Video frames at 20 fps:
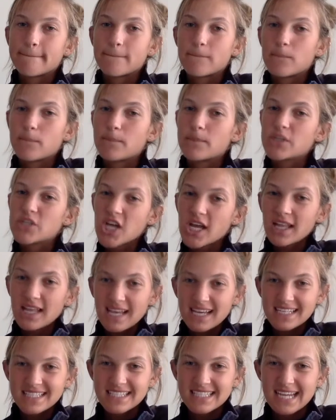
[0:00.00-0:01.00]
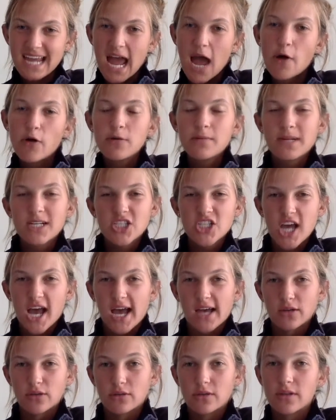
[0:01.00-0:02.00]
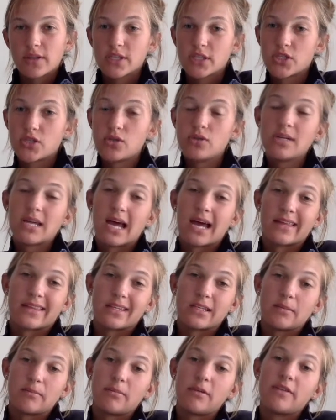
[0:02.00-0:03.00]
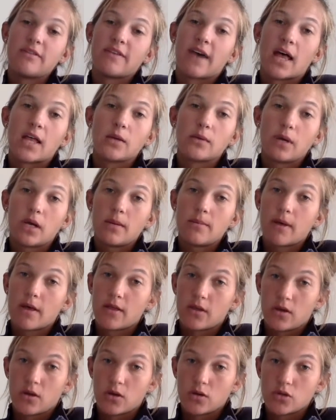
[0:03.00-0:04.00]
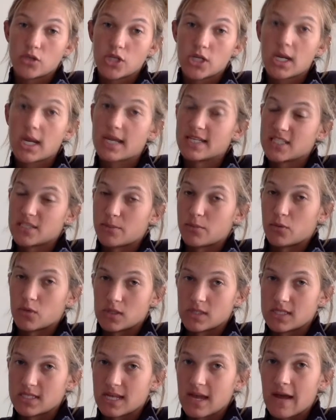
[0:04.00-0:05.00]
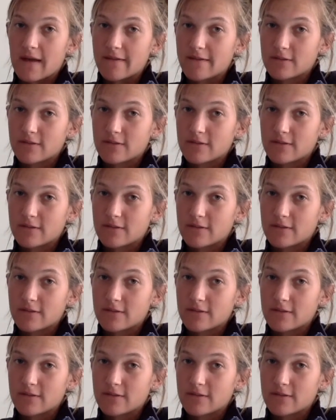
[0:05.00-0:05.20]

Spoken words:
Michelle asked, how will my child, the student athlete, be evaluated by the coaching and support staff?